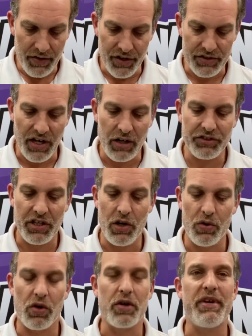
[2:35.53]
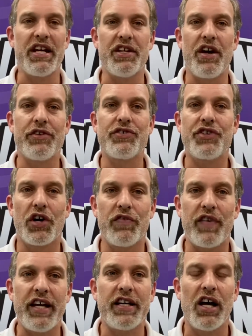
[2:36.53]
also going to be another
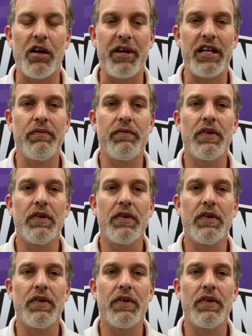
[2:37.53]
survey coming.